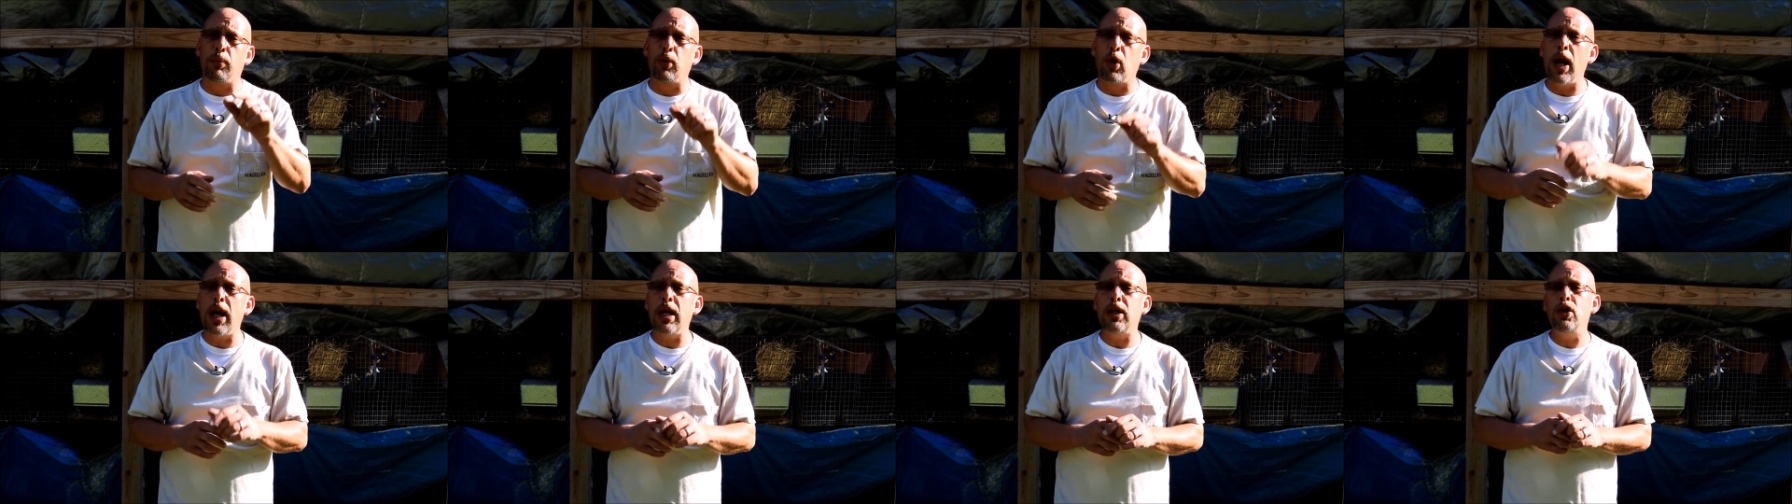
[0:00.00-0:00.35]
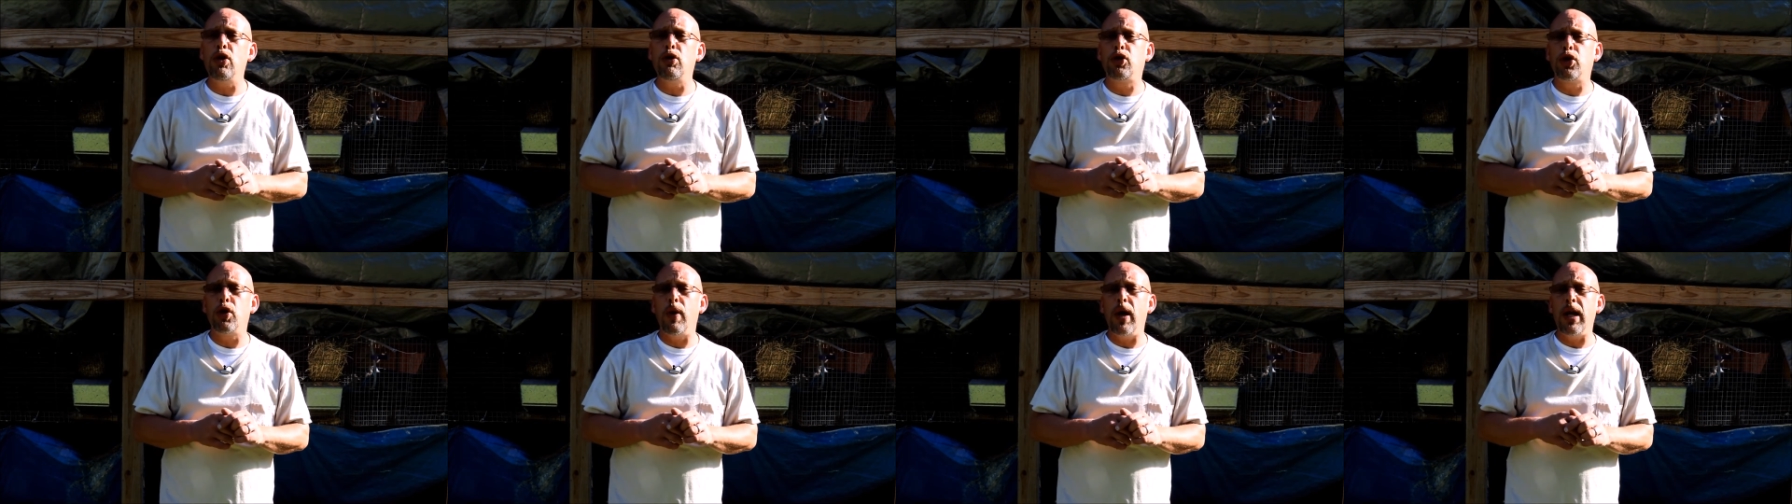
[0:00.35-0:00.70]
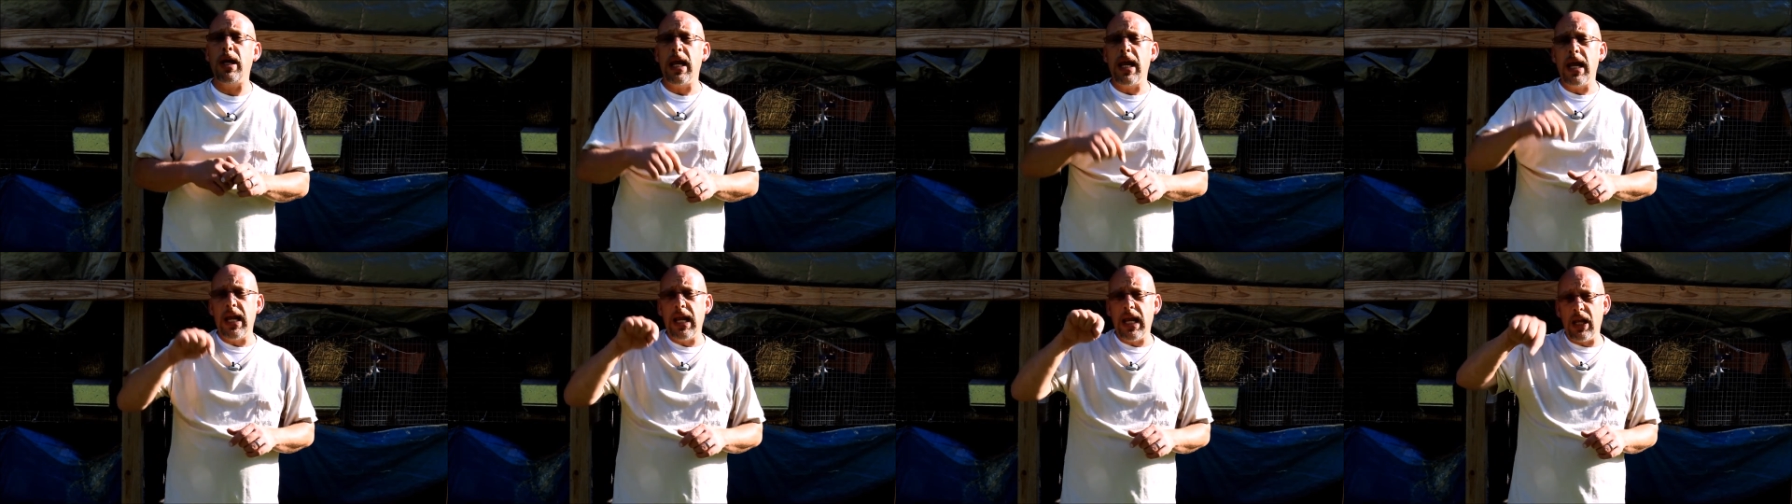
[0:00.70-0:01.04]
If you're brand new
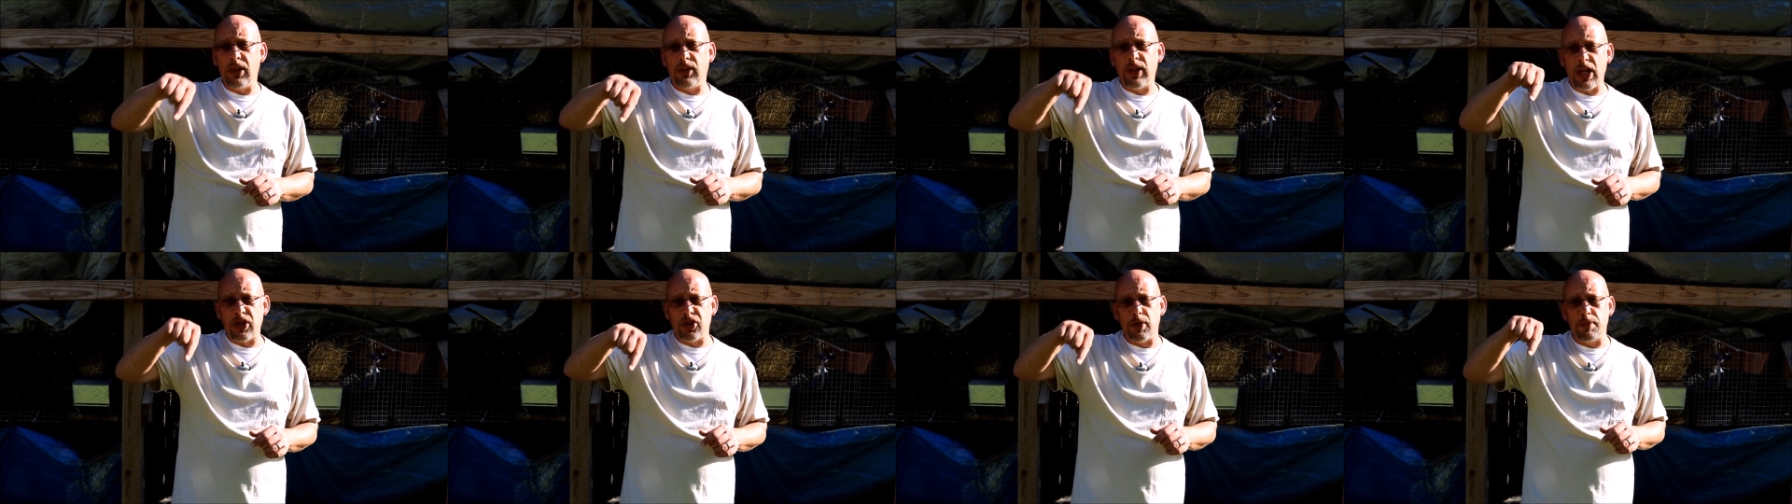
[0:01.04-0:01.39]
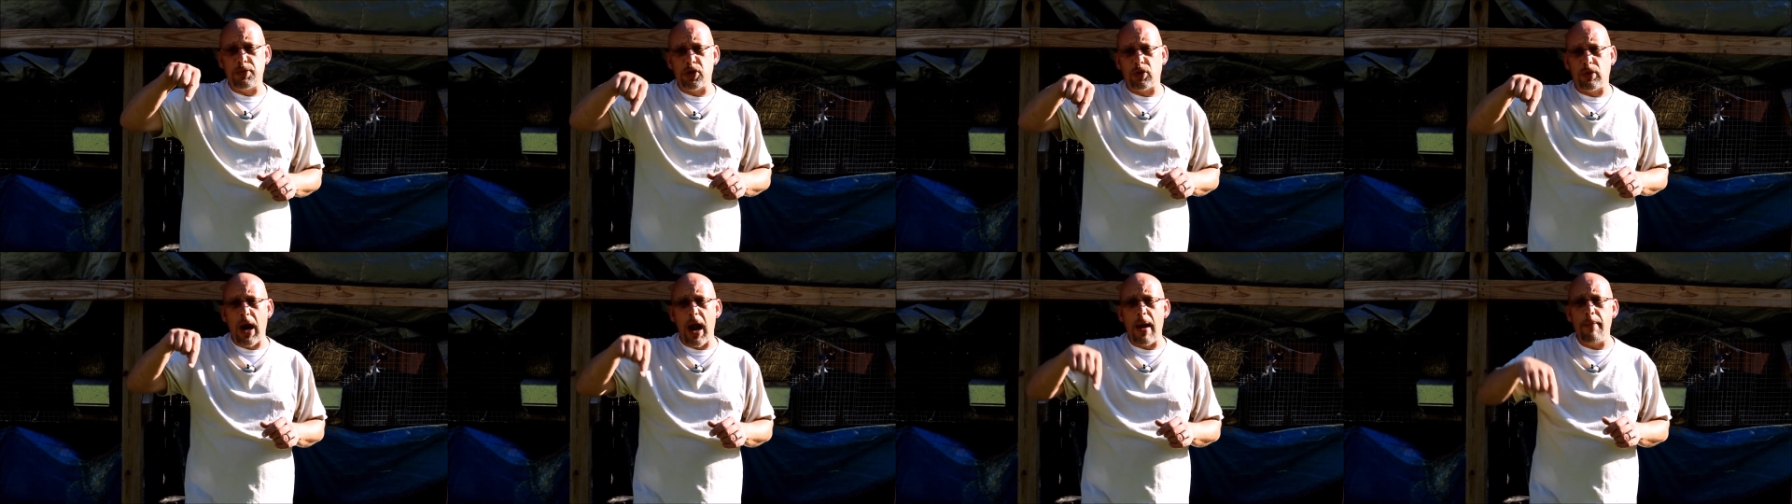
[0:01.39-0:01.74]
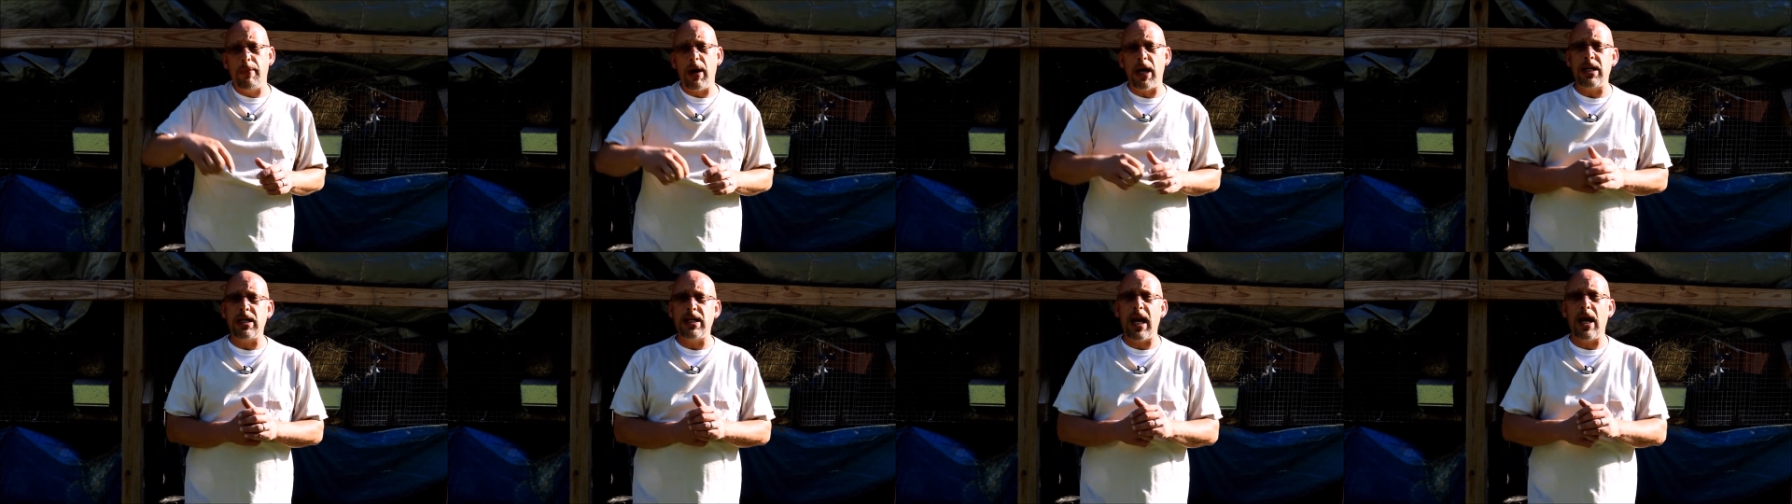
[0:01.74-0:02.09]
to it, hit that
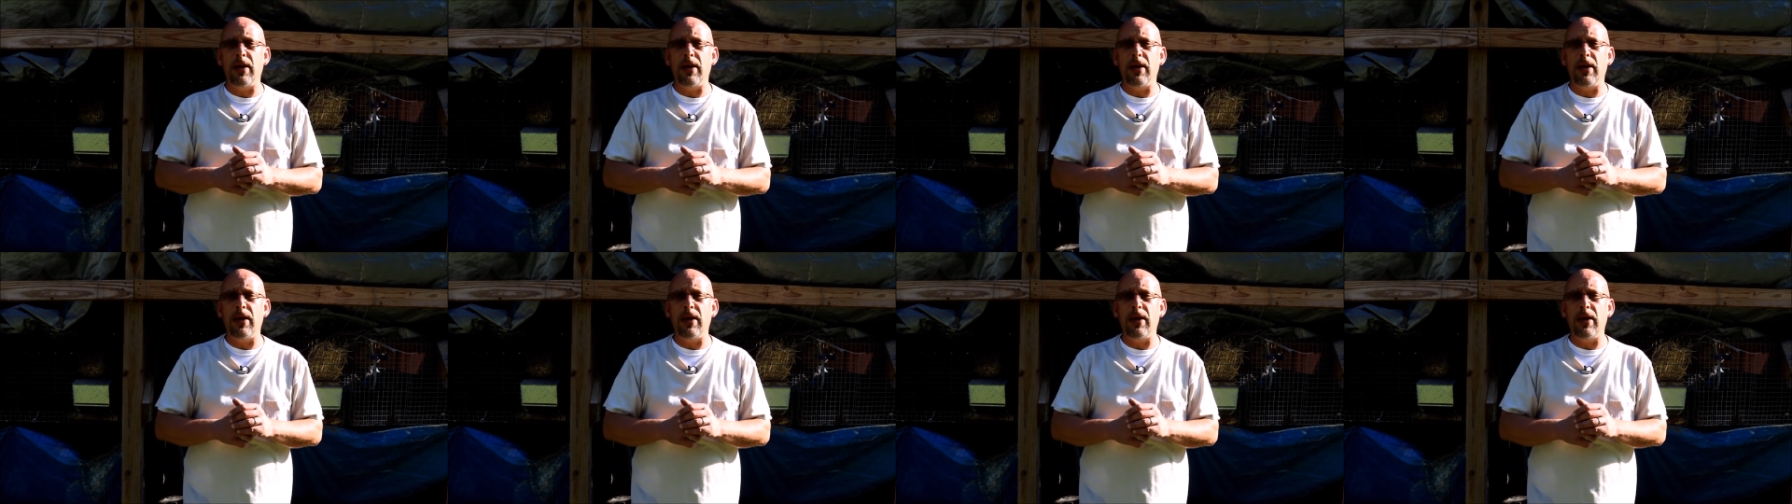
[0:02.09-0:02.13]
subscribe